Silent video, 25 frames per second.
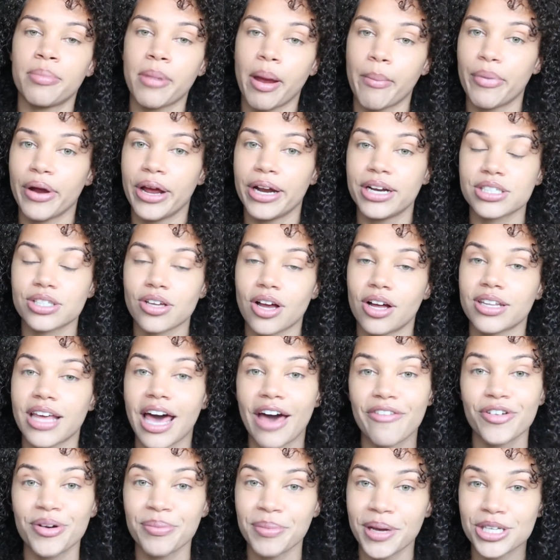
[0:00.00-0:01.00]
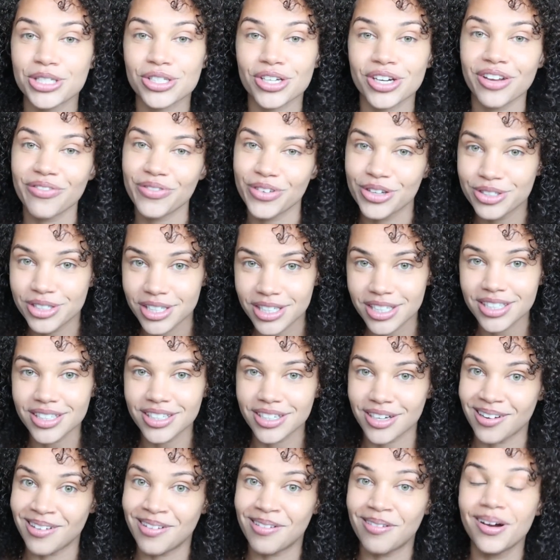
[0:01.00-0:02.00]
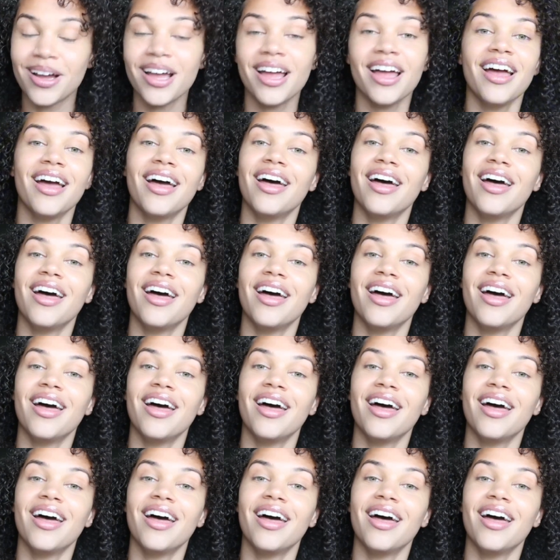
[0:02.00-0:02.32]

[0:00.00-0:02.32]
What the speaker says: My brand is called Affirmation, if you didn't know.